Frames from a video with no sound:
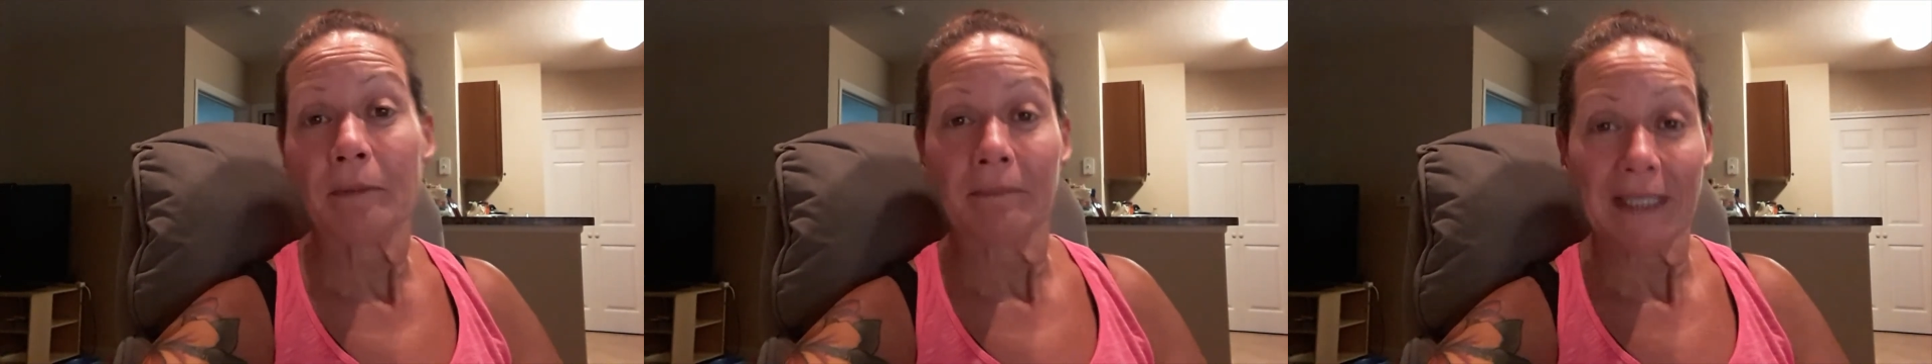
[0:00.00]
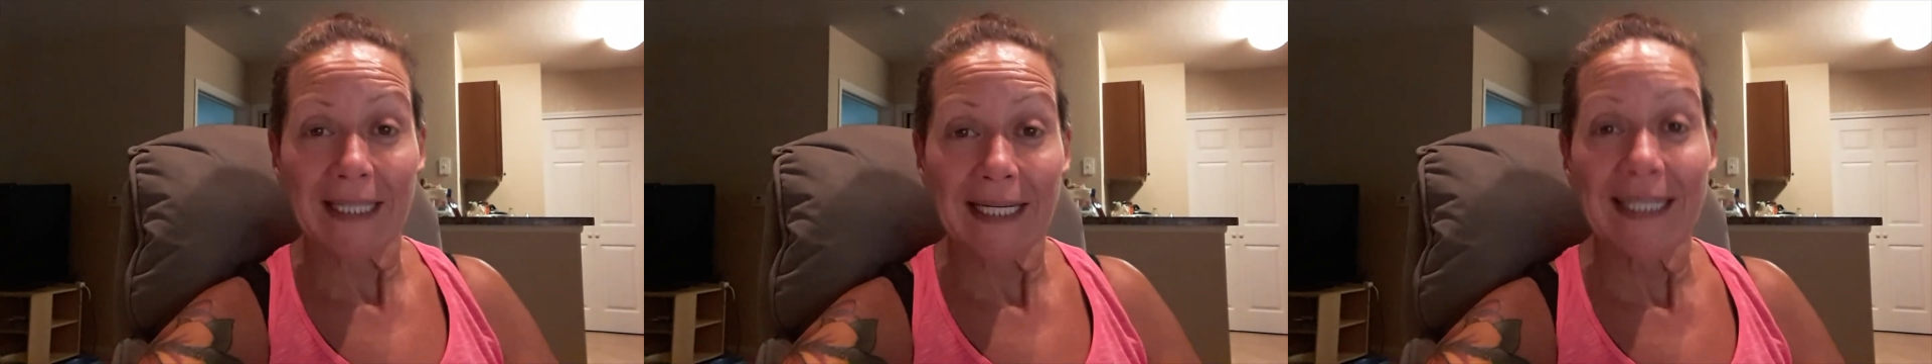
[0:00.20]

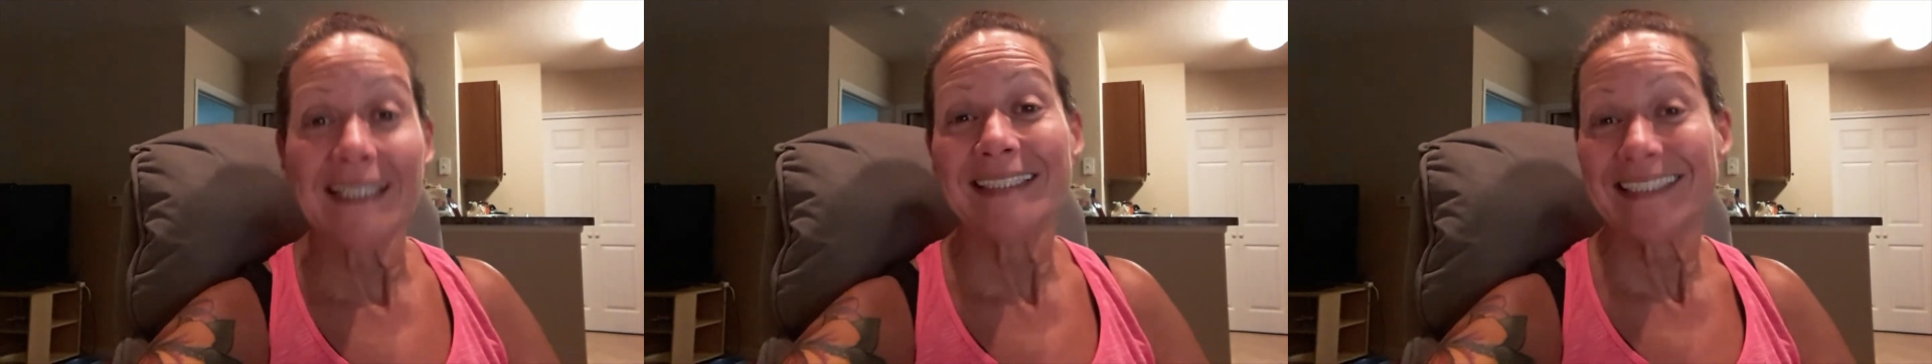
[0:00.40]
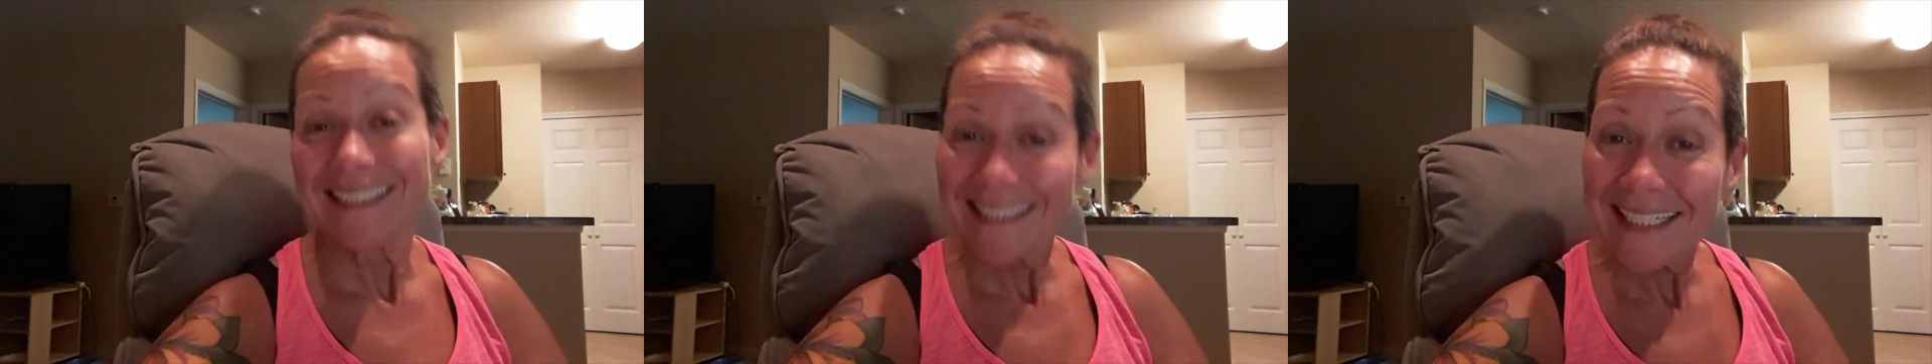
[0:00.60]
me.
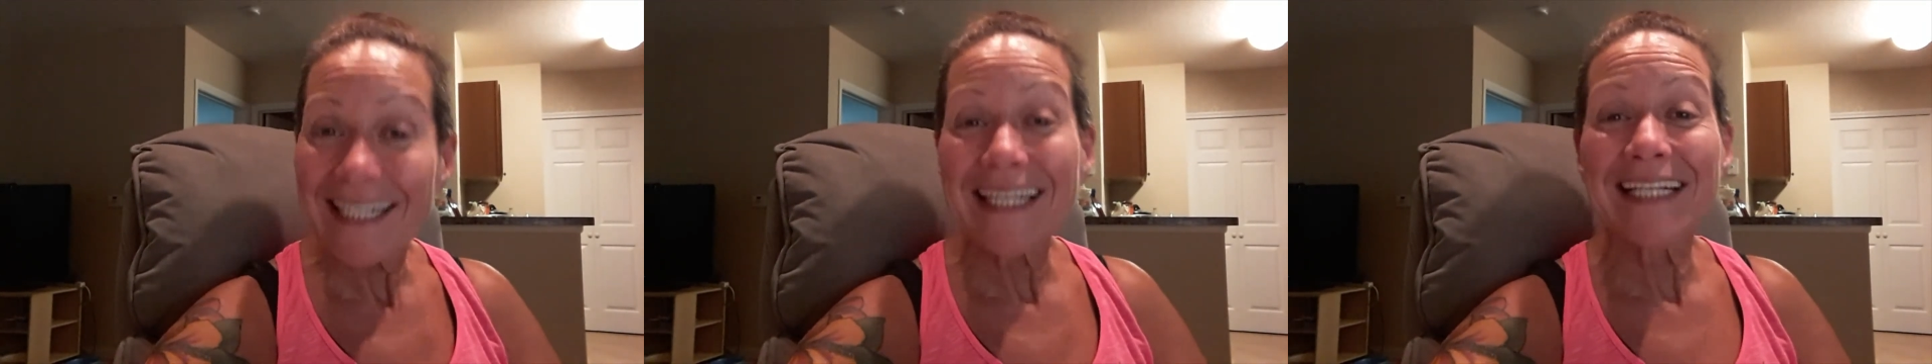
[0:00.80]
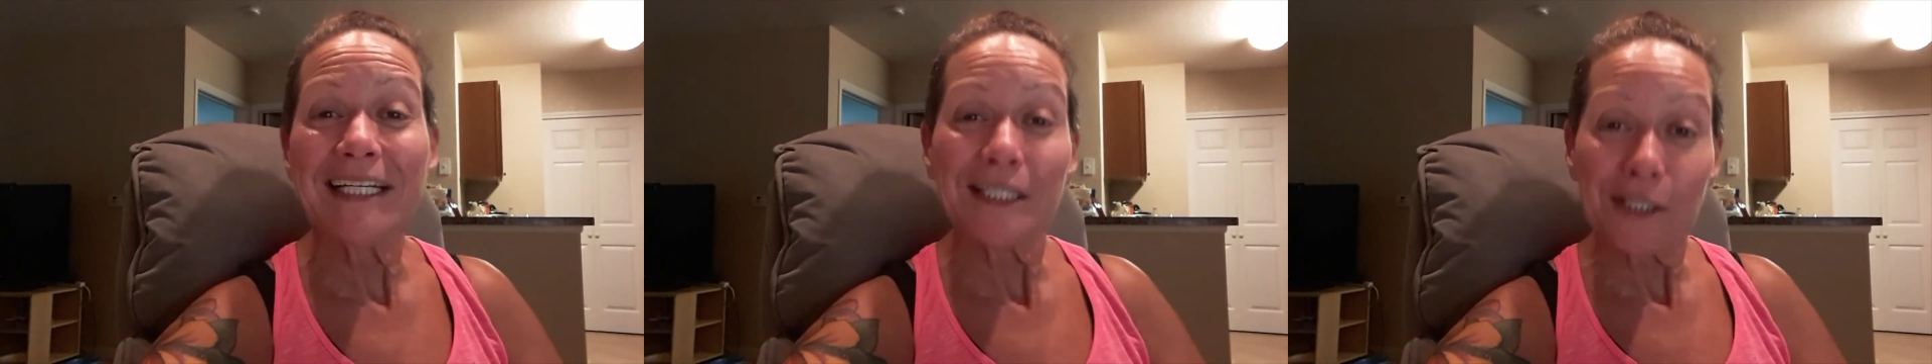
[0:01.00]

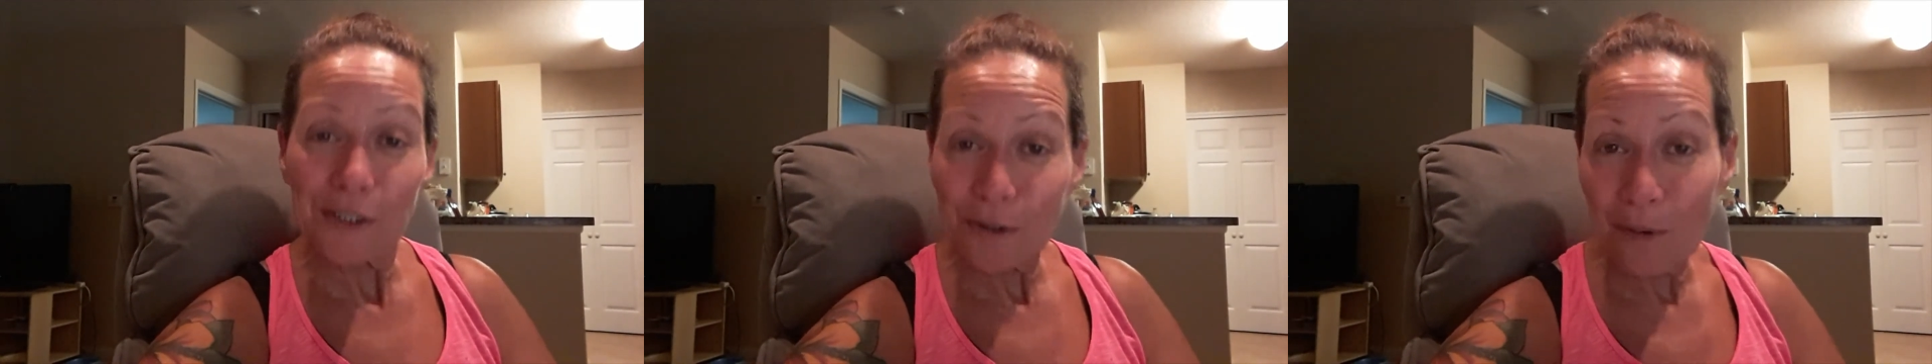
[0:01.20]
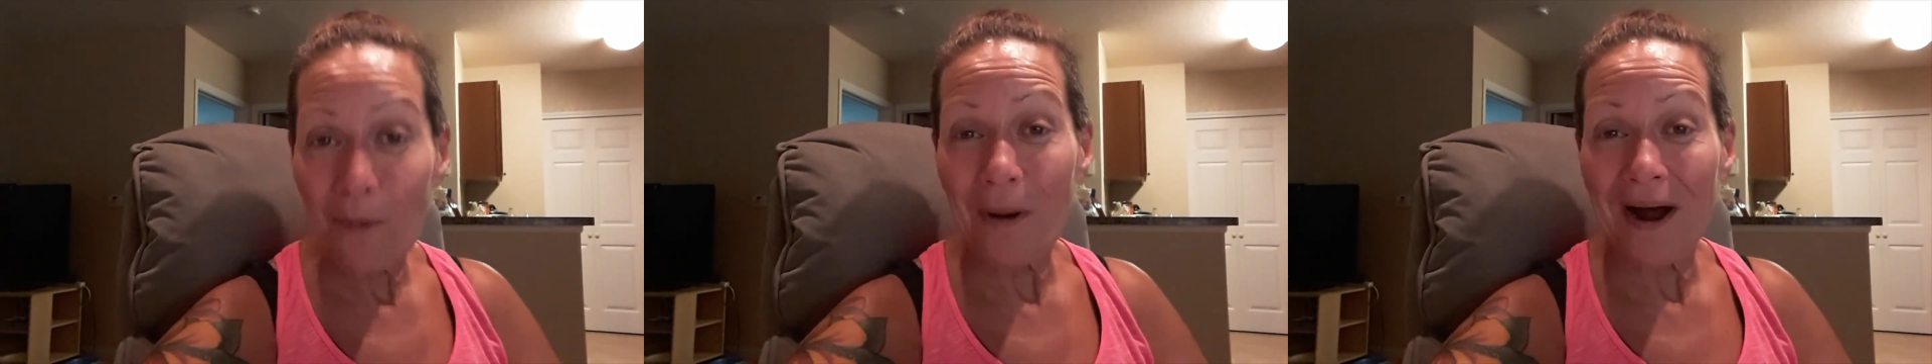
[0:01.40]
Diddly
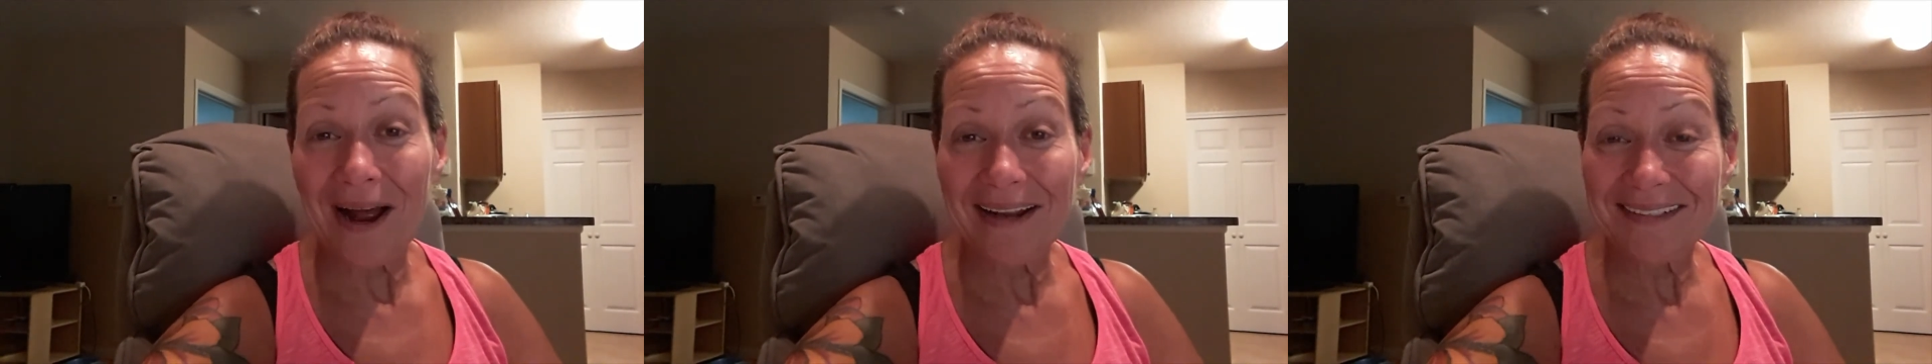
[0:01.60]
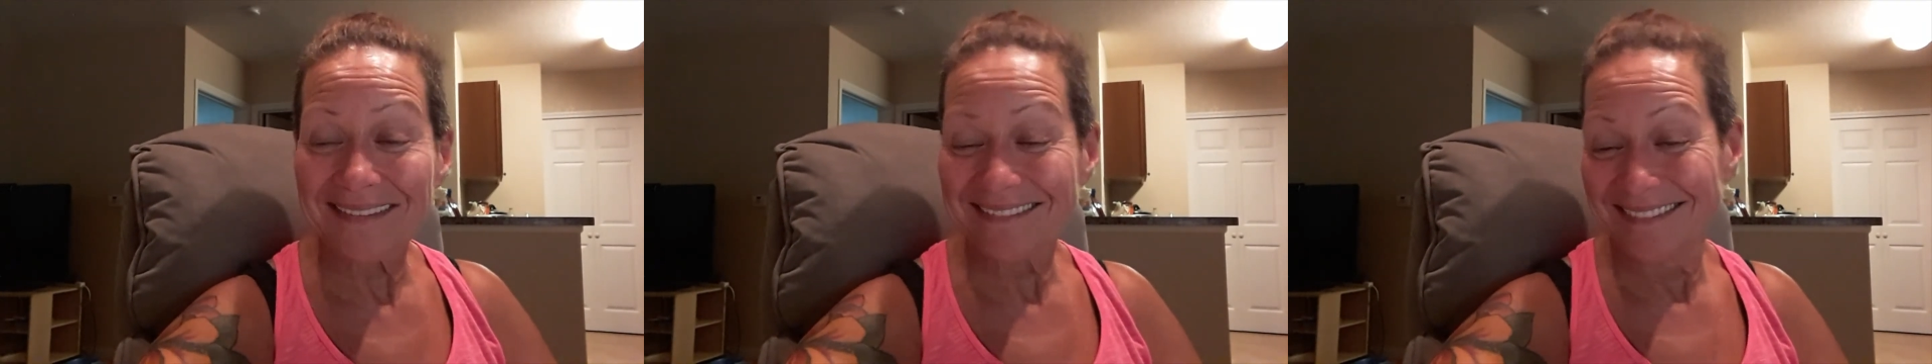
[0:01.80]
squat.